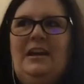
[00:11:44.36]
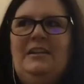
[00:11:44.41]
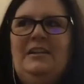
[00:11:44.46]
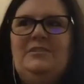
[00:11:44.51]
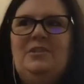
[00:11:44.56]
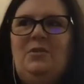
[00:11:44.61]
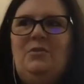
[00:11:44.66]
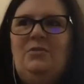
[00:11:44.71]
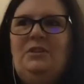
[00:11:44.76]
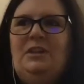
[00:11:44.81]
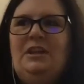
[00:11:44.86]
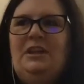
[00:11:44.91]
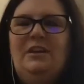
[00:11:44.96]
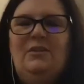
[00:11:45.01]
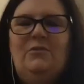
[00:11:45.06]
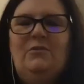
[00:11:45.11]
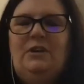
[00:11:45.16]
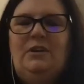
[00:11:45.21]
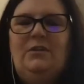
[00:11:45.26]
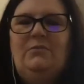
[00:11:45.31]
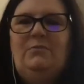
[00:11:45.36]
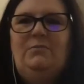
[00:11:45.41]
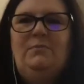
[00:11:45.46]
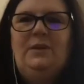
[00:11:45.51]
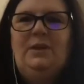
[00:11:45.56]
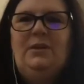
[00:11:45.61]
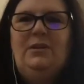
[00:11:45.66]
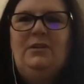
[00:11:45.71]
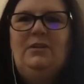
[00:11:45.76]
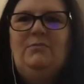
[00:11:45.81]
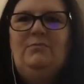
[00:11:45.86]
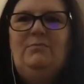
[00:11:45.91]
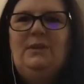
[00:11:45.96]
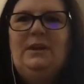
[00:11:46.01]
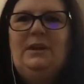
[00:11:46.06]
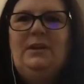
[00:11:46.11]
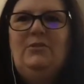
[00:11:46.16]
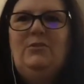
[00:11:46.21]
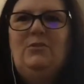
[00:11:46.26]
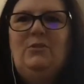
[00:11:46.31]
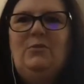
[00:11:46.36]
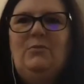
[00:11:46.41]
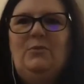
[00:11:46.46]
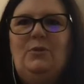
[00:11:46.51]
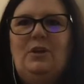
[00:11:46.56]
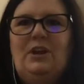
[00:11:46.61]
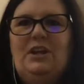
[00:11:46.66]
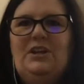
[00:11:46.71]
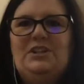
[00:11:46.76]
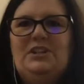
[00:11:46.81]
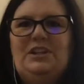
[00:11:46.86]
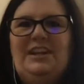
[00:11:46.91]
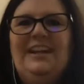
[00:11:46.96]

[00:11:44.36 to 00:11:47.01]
don't think I want to build a big corporation.